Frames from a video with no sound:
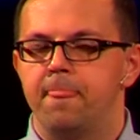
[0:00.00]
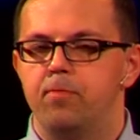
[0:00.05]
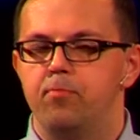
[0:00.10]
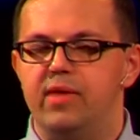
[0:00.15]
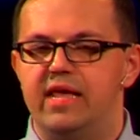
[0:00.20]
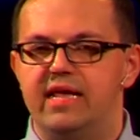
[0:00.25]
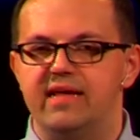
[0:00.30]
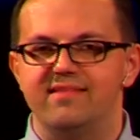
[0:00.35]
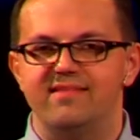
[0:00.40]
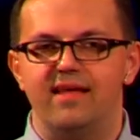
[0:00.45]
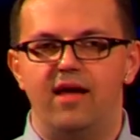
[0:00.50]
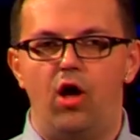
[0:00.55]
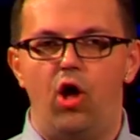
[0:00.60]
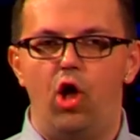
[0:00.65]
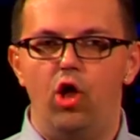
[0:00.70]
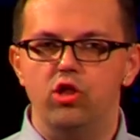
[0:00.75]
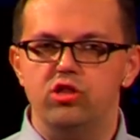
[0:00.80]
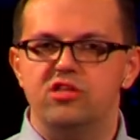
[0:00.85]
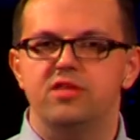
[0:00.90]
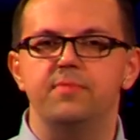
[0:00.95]
Because
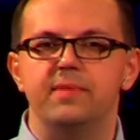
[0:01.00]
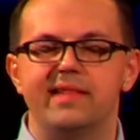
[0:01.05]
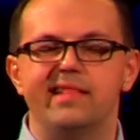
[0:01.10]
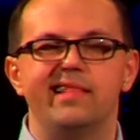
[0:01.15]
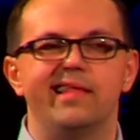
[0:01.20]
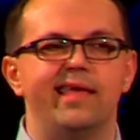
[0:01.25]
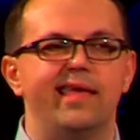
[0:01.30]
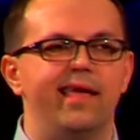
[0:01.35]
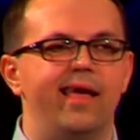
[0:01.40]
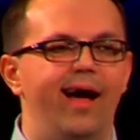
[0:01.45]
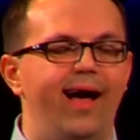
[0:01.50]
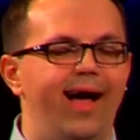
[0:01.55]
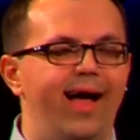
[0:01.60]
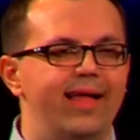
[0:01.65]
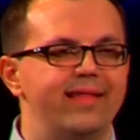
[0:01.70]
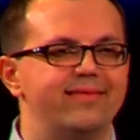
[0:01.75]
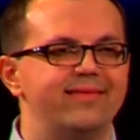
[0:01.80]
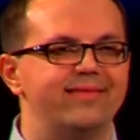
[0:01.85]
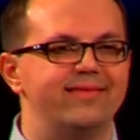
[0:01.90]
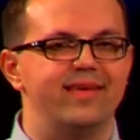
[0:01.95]
ultimately,
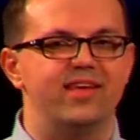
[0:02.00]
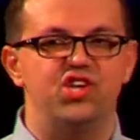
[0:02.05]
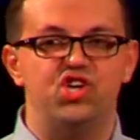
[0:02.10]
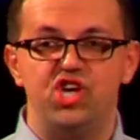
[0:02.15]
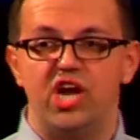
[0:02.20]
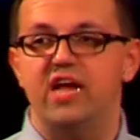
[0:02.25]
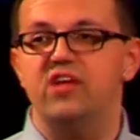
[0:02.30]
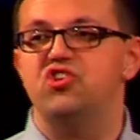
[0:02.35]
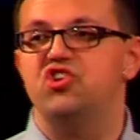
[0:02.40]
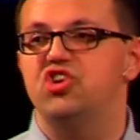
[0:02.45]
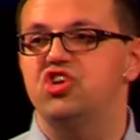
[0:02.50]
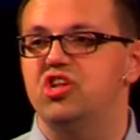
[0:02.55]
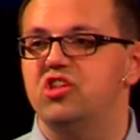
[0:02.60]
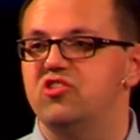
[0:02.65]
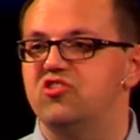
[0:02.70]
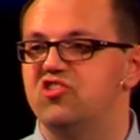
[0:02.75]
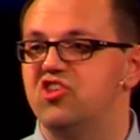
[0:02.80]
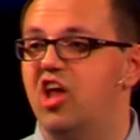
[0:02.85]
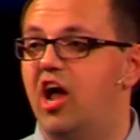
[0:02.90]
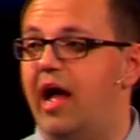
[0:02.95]
God's
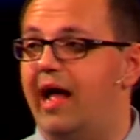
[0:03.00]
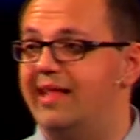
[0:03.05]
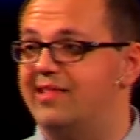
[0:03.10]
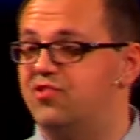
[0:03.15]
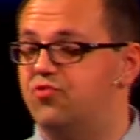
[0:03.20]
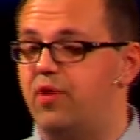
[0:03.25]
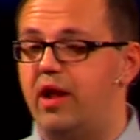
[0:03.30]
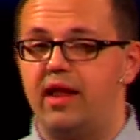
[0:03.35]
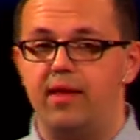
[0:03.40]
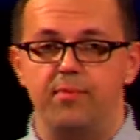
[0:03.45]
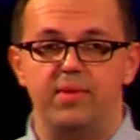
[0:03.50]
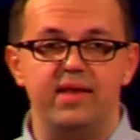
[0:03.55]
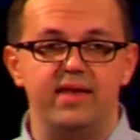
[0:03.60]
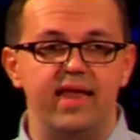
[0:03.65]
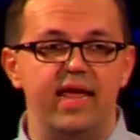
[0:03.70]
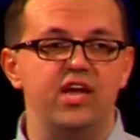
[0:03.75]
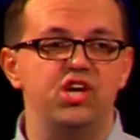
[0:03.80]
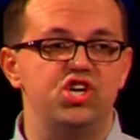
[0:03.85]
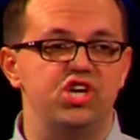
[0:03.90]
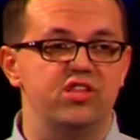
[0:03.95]
suggestions, God's
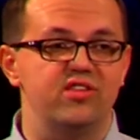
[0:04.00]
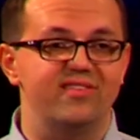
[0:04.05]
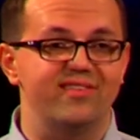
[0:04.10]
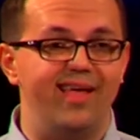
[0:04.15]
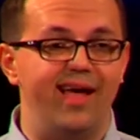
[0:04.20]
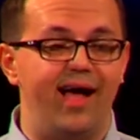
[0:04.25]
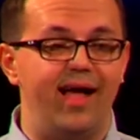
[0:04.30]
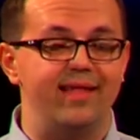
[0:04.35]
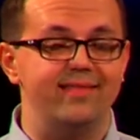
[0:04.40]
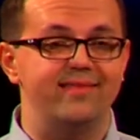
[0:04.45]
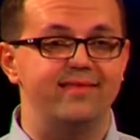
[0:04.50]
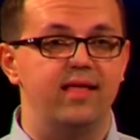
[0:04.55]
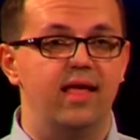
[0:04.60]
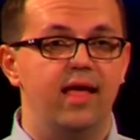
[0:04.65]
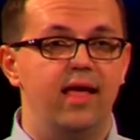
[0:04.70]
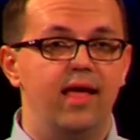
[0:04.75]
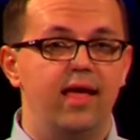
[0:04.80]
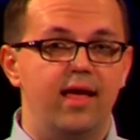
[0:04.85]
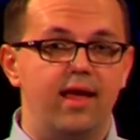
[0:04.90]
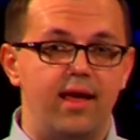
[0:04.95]
recommendations, God's
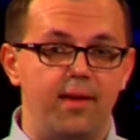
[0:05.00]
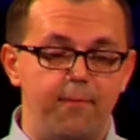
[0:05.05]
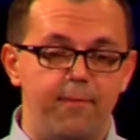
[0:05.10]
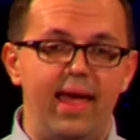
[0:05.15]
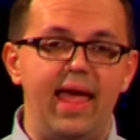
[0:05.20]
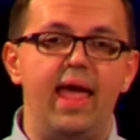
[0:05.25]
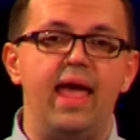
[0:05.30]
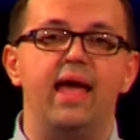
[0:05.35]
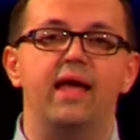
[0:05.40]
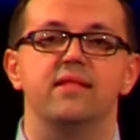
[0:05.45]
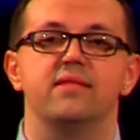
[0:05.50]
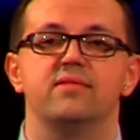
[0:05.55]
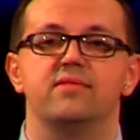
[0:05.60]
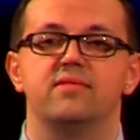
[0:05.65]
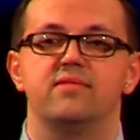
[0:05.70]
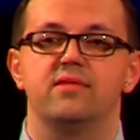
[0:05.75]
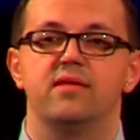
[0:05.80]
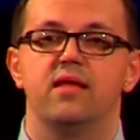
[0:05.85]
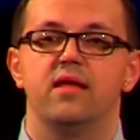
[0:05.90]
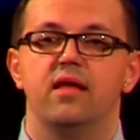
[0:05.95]

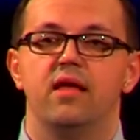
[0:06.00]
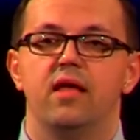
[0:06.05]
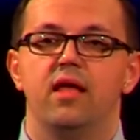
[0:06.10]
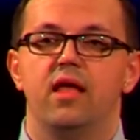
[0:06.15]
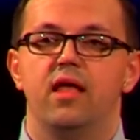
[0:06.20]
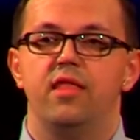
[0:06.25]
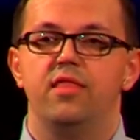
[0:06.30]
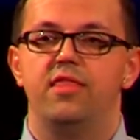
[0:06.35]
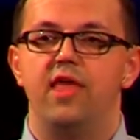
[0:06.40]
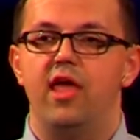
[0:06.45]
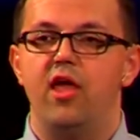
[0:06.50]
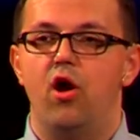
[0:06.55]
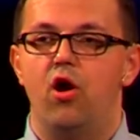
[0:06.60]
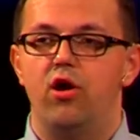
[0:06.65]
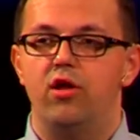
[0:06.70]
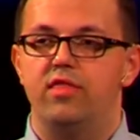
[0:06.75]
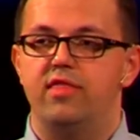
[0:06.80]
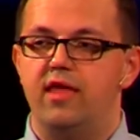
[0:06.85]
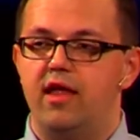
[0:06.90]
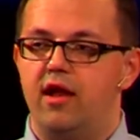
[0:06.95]
commands, they
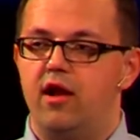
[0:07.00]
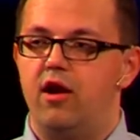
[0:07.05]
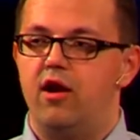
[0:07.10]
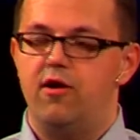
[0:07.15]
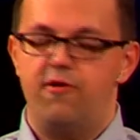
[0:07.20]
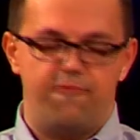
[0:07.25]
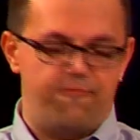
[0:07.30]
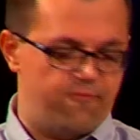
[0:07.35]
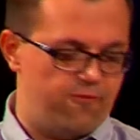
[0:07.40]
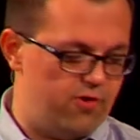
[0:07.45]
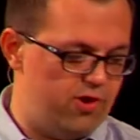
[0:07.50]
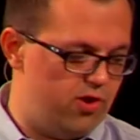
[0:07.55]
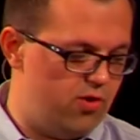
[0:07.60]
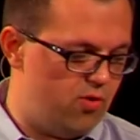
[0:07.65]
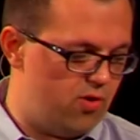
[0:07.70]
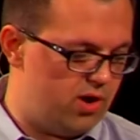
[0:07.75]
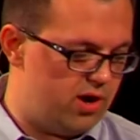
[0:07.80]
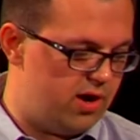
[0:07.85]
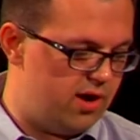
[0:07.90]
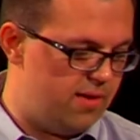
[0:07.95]
are there for
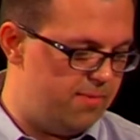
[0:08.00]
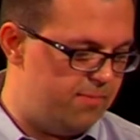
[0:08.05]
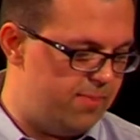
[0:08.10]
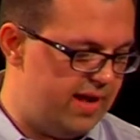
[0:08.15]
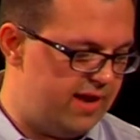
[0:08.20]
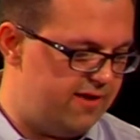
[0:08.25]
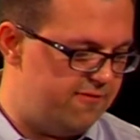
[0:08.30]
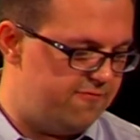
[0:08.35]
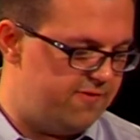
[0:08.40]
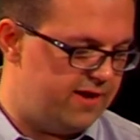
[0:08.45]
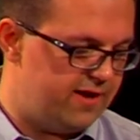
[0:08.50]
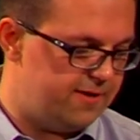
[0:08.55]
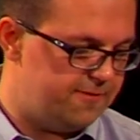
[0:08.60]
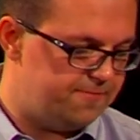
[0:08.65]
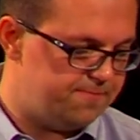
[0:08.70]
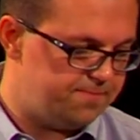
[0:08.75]
your benefit.